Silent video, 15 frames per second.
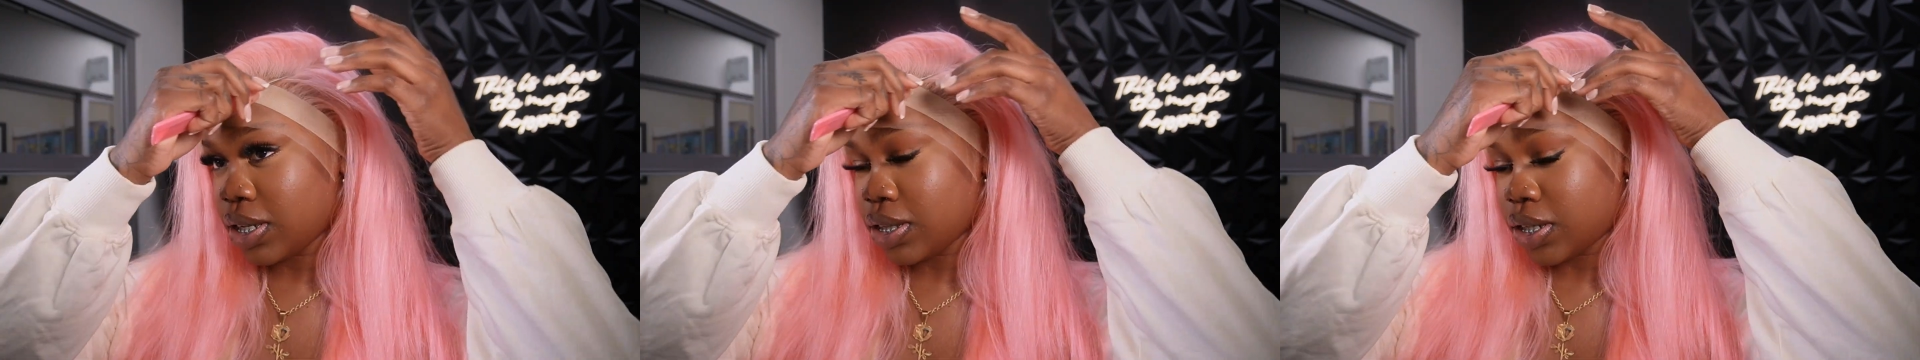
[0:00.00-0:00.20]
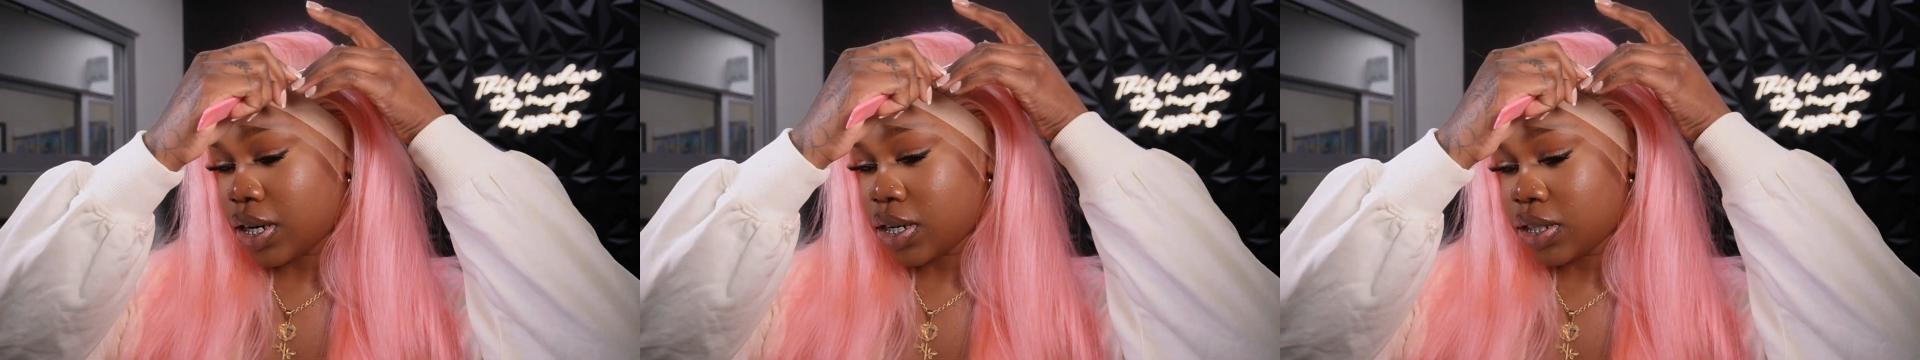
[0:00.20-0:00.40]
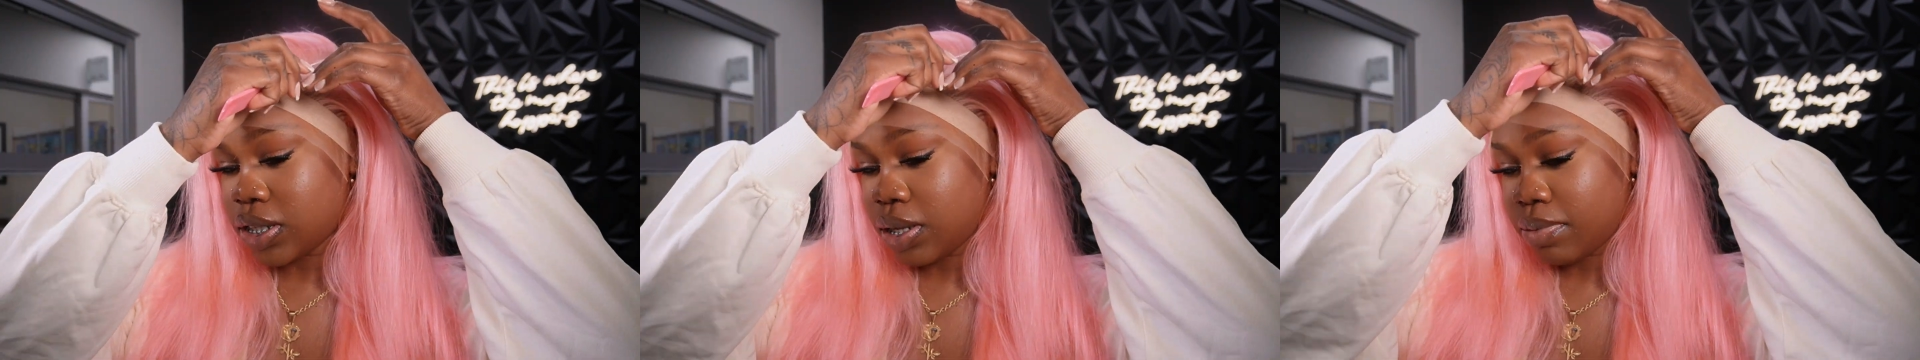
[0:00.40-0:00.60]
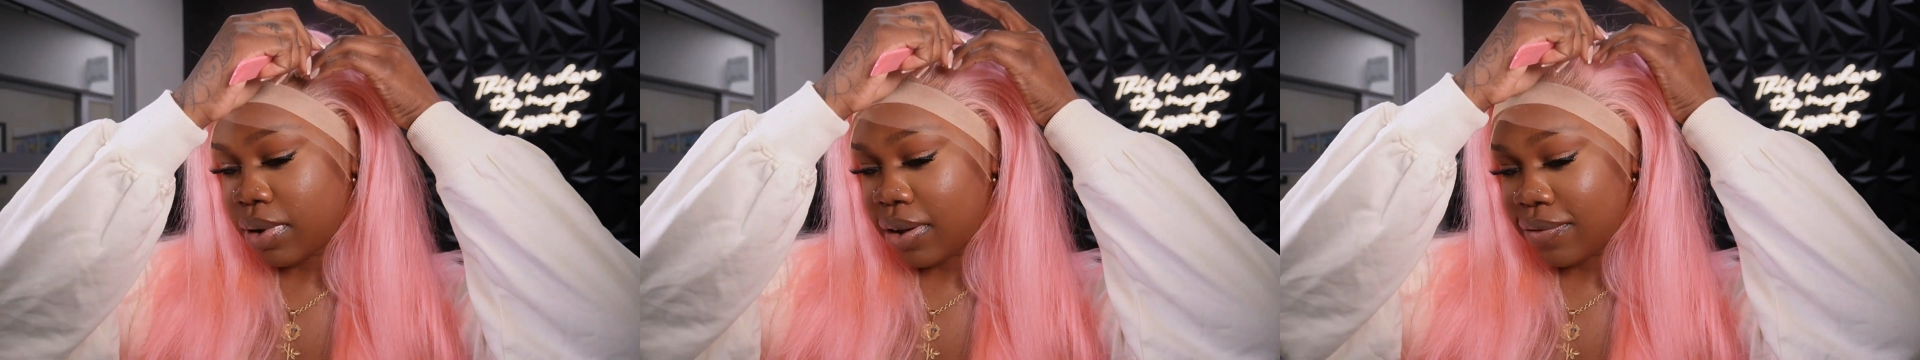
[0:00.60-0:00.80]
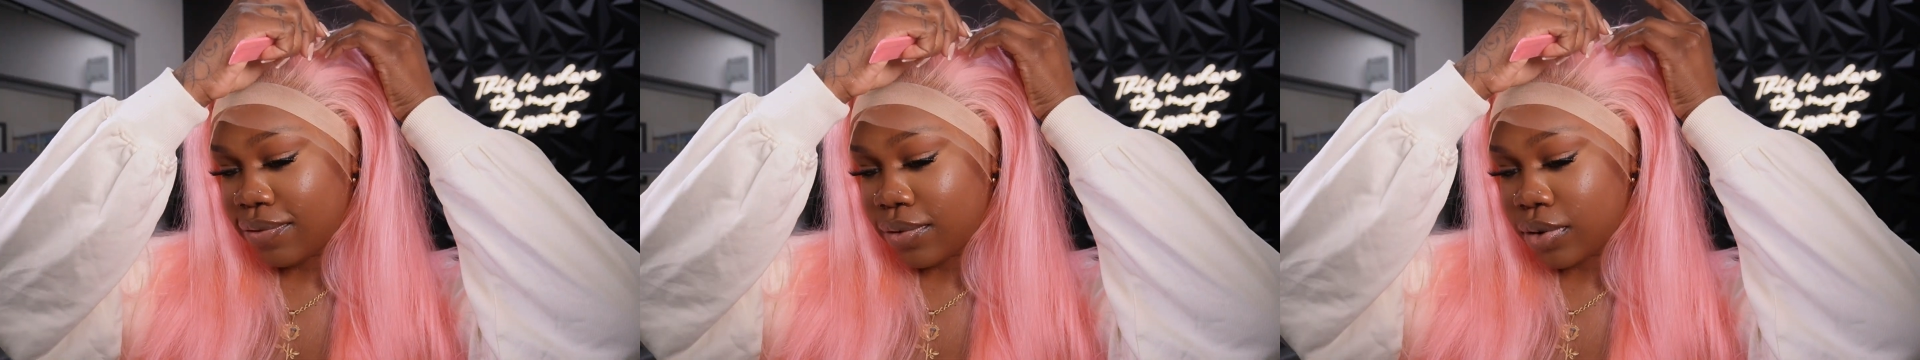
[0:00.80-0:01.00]
13
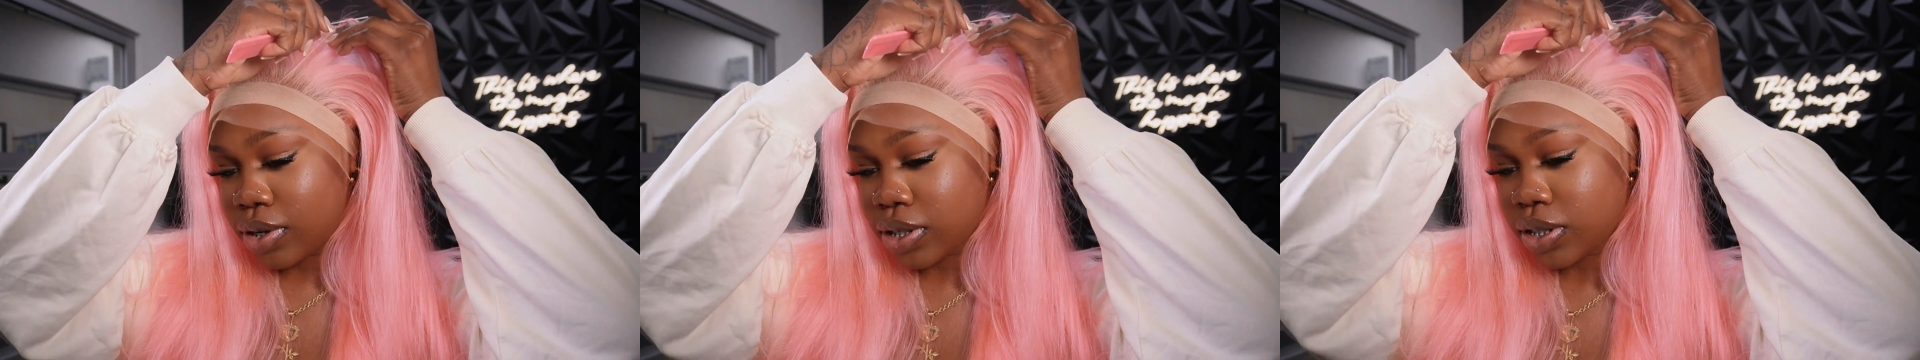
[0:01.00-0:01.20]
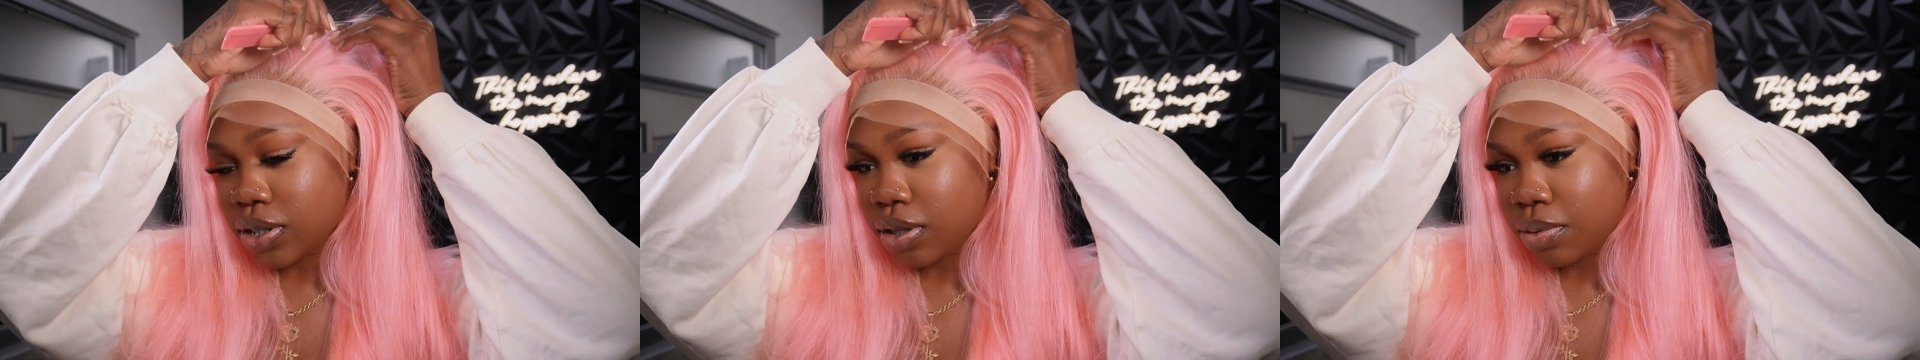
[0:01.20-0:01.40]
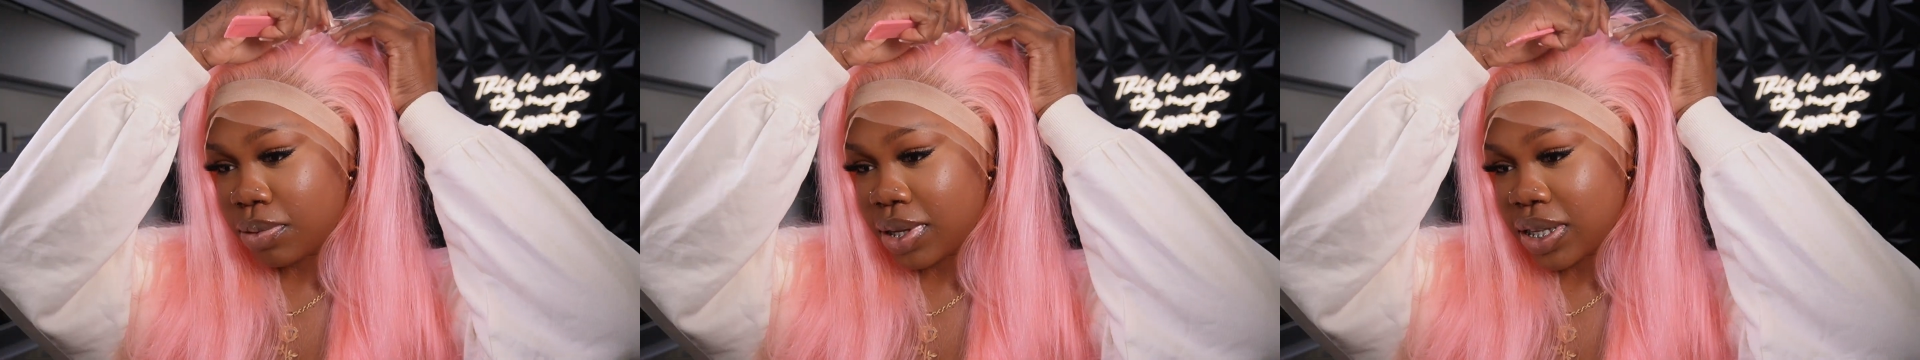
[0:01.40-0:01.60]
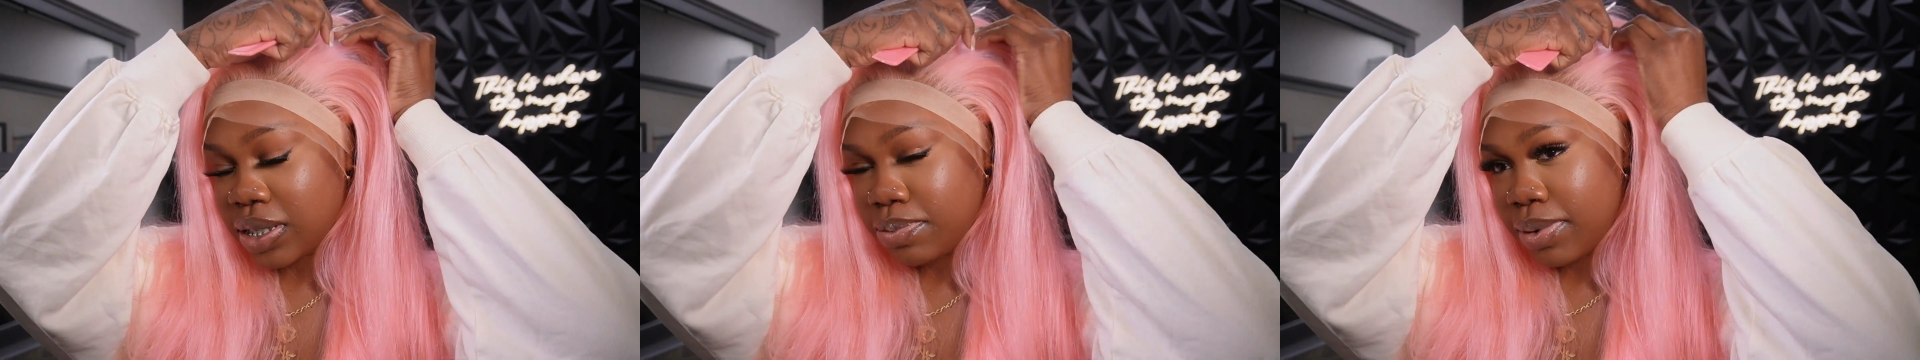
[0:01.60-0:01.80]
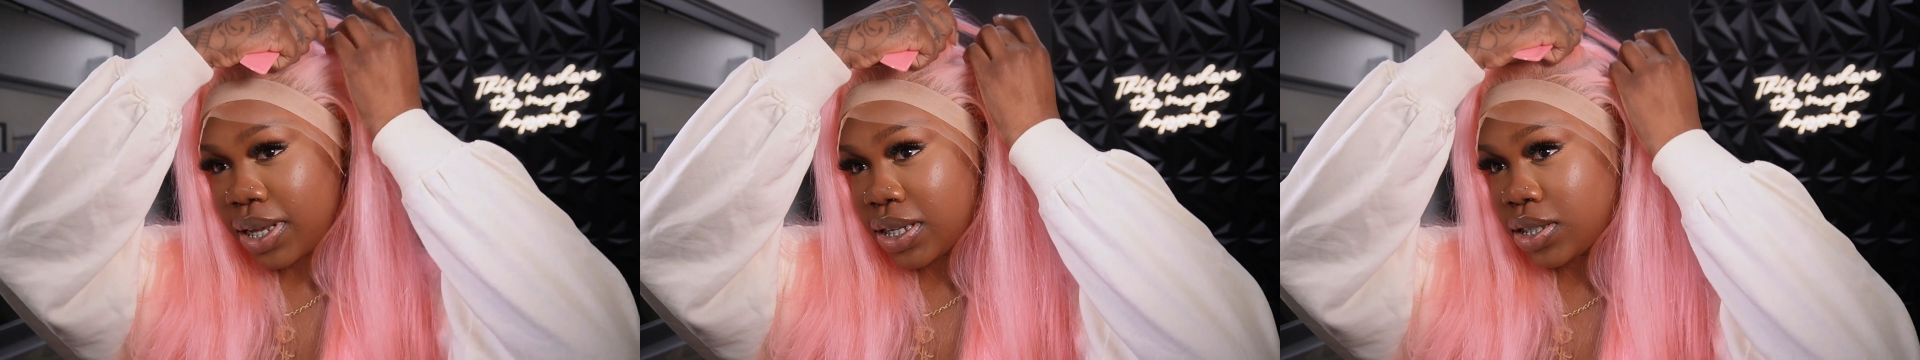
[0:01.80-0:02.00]
by 4, so the wig
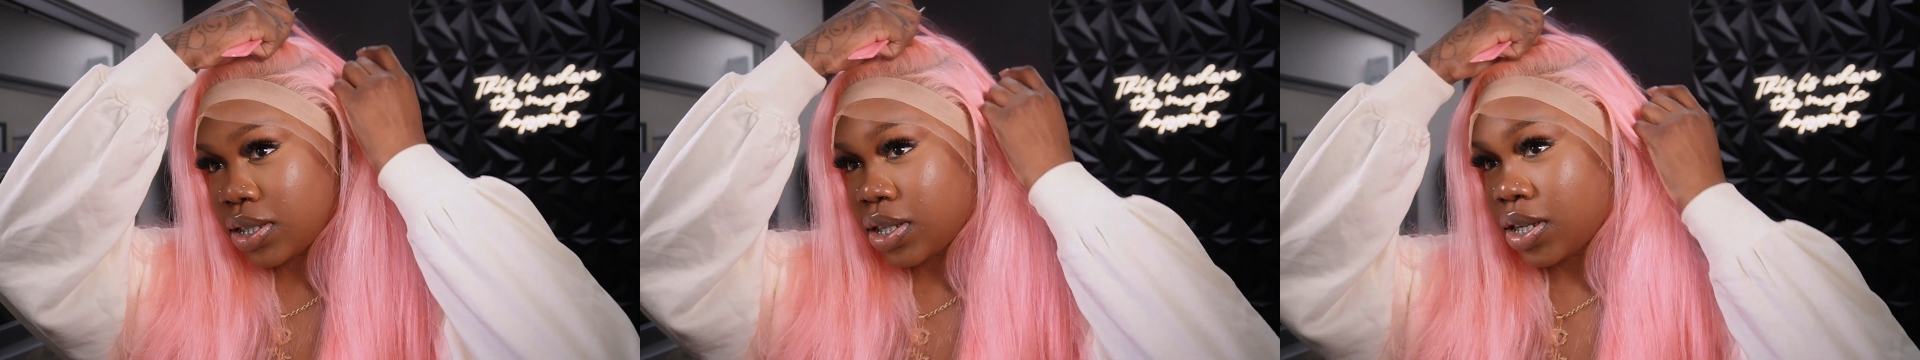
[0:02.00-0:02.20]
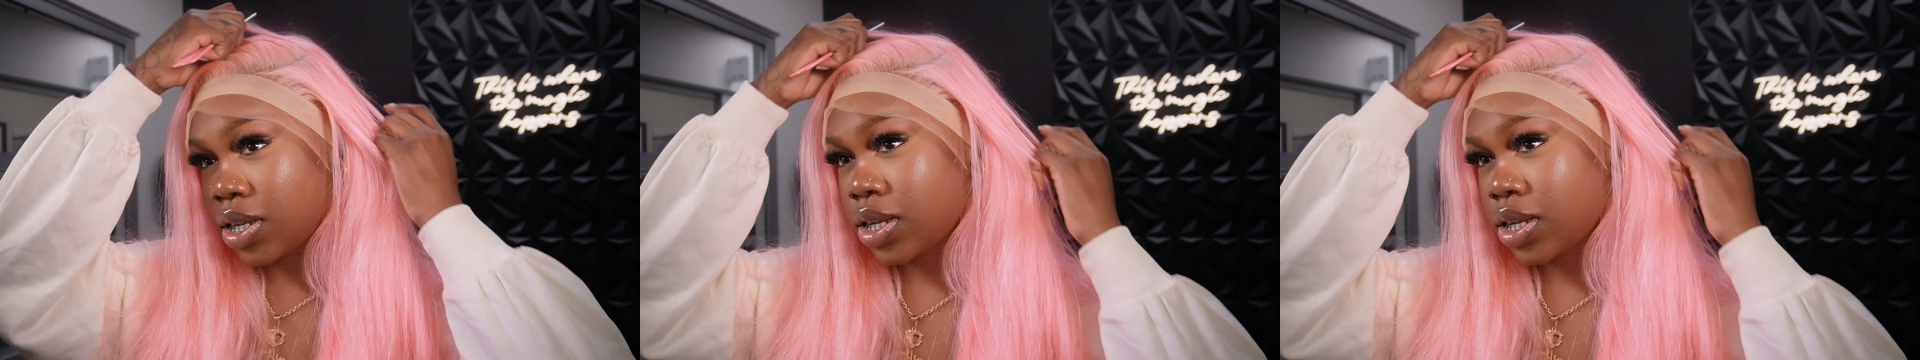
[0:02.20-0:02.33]
space